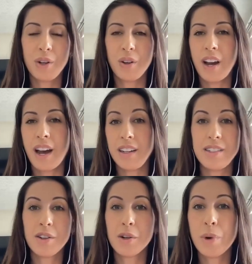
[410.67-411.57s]
you're at a
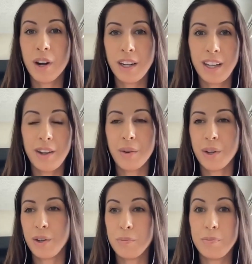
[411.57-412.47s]
dinner party, or you're